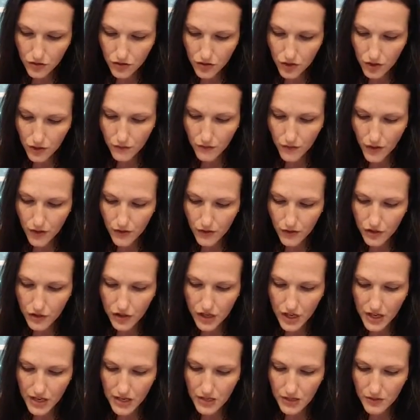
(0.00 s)
their father
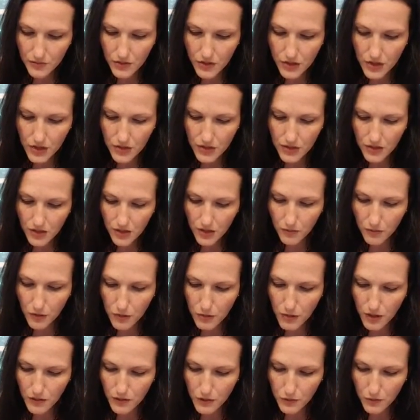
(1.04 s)
Jacob said to them,
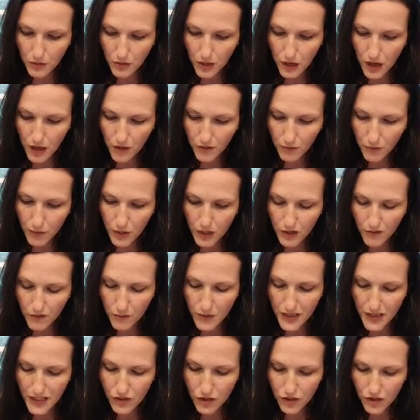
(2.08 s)
You have deprived me of
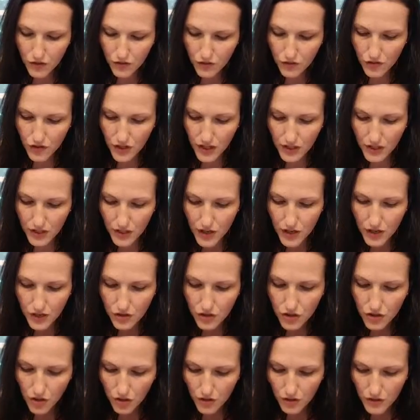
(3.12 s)
my children.
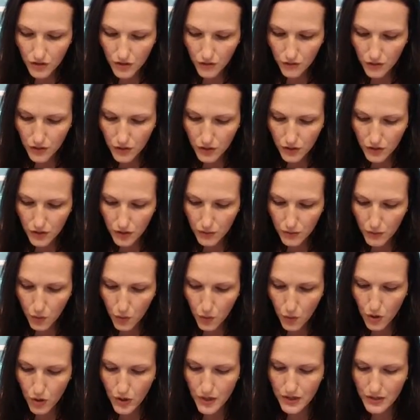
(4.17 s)
Joseph is no
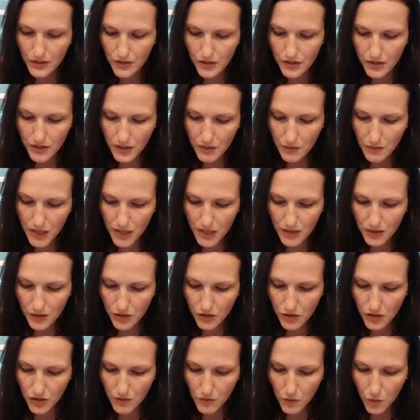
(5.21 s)
more, and Simeon
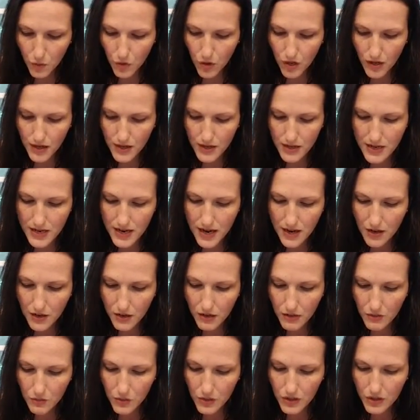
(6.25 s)
is no more, and now
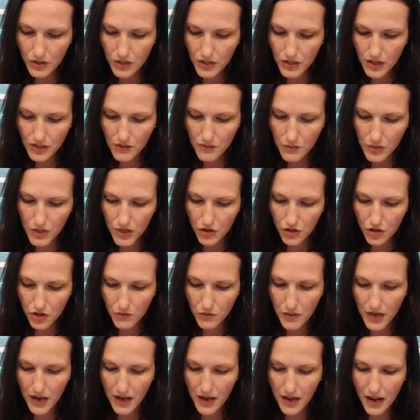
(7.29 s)
you want to take
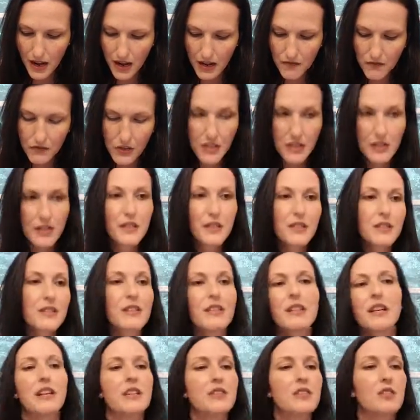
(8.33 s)
Benjamin. Everything is
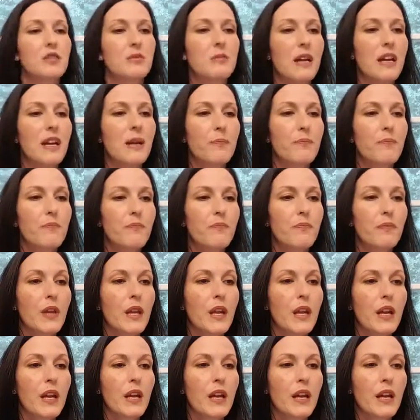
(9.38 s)
against me.
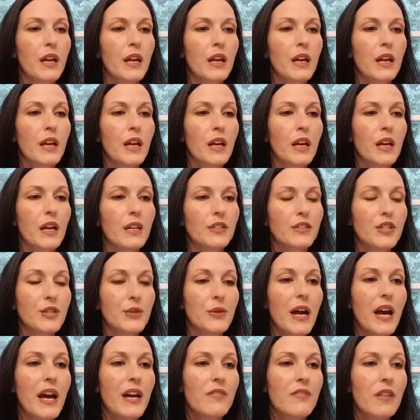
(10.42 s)
Do you
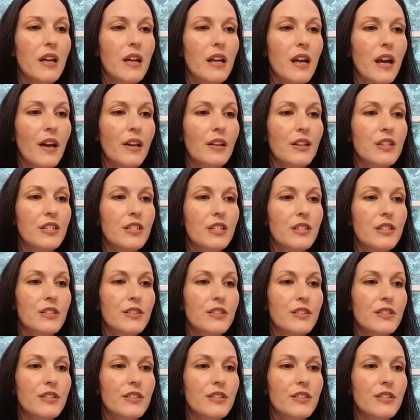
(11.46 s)
have that attitude?